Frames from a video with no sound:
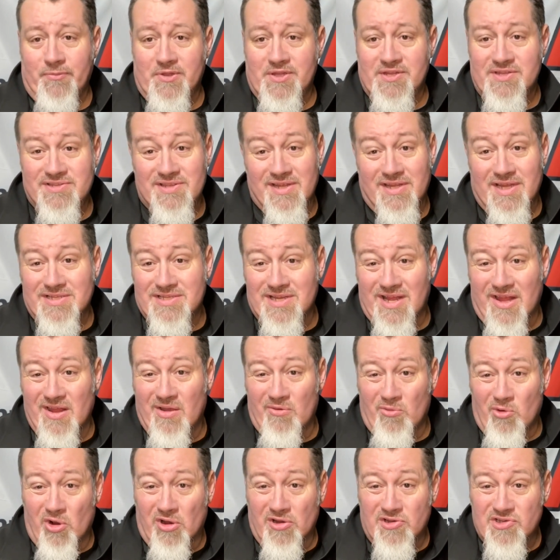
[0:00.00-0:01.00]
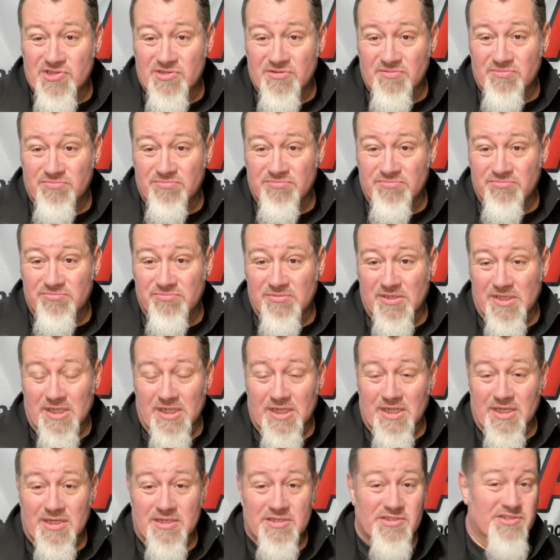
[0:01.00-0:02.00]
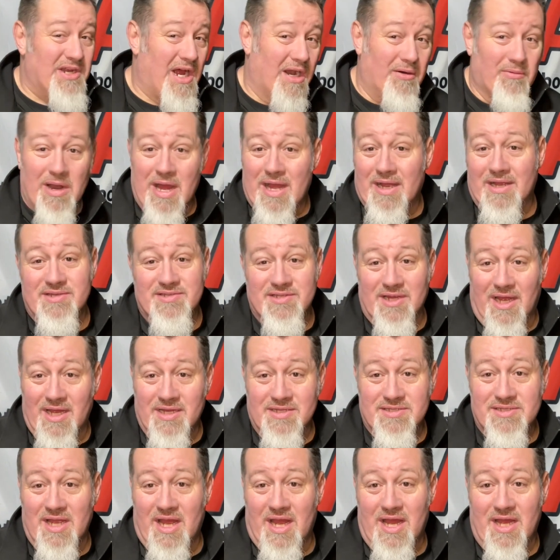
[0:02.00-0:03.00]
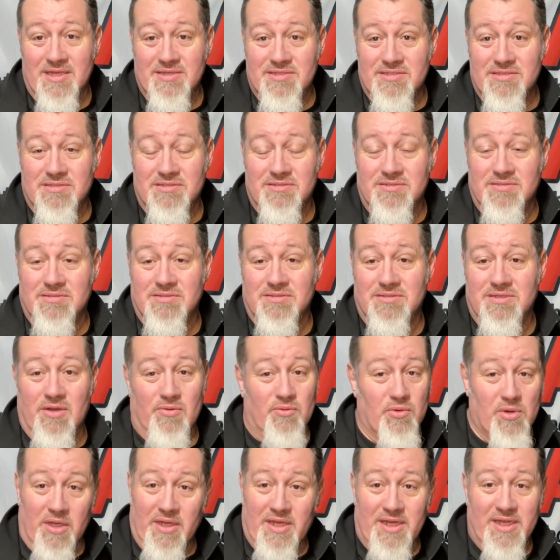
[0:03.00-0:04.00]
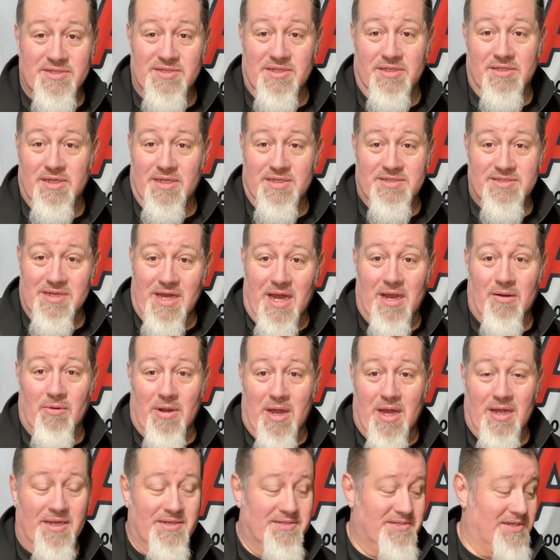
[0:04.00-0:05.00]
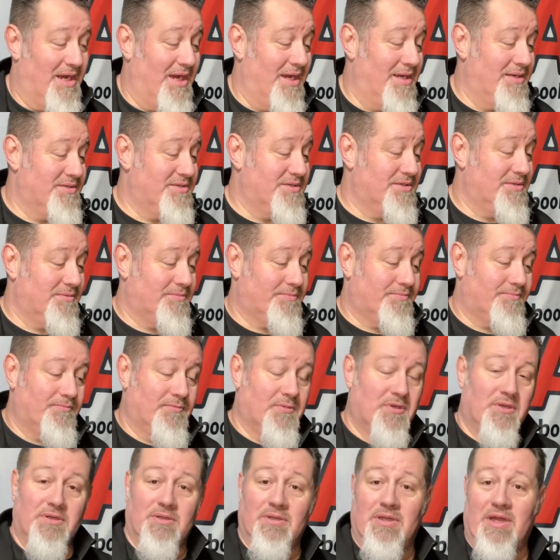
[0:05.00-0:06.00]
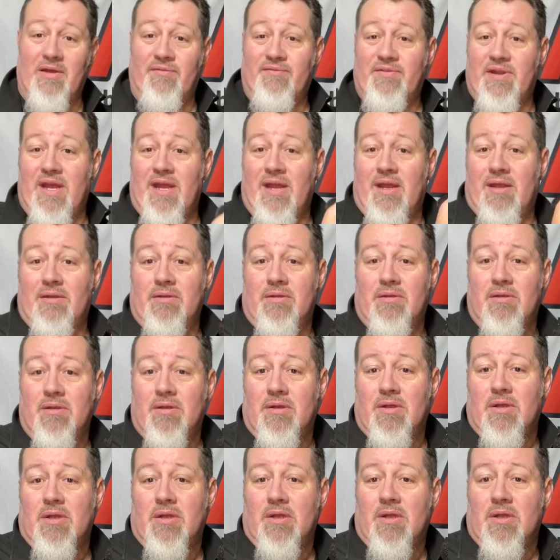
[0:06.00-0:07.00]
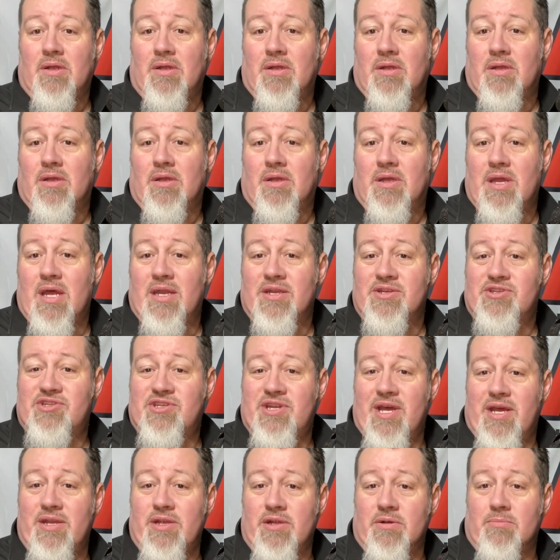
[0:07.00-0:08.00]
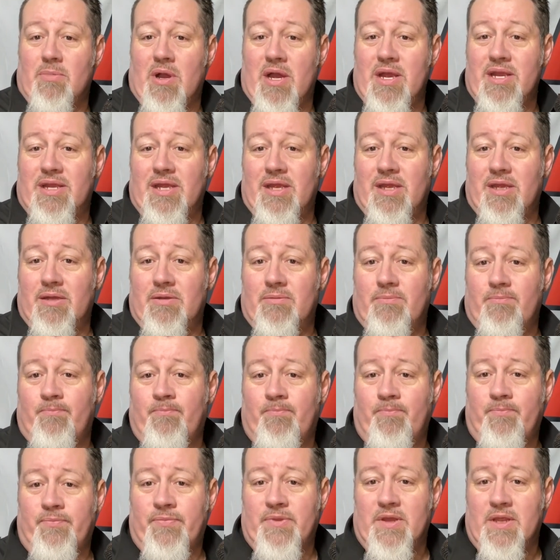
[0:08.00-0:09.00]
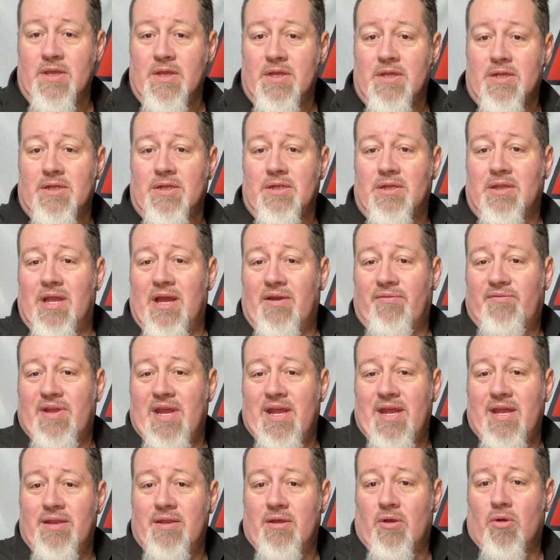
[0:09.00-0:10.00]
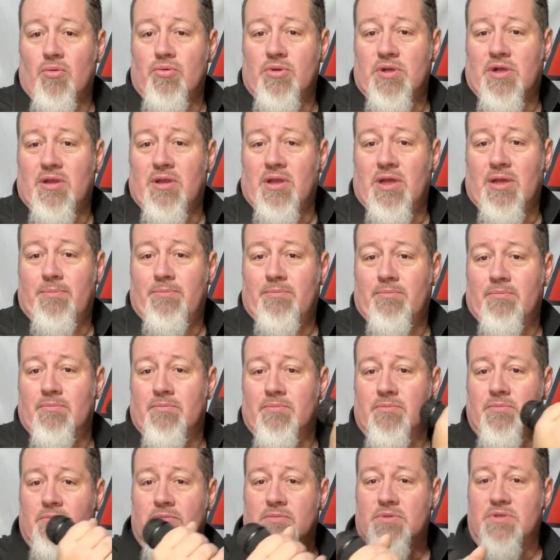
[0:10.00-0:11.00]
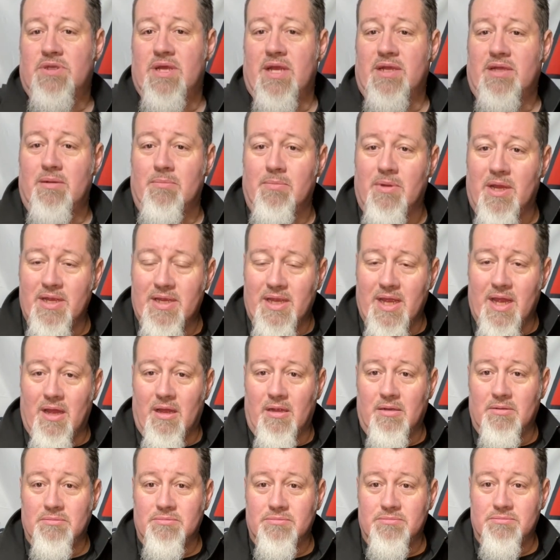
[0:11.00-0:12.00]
So that's how that works. It's not rocket science, guys. It really isn't. It's not rocket science. Left hand, kind of steady your mic in. Left hand to hold the clip, take the mic out.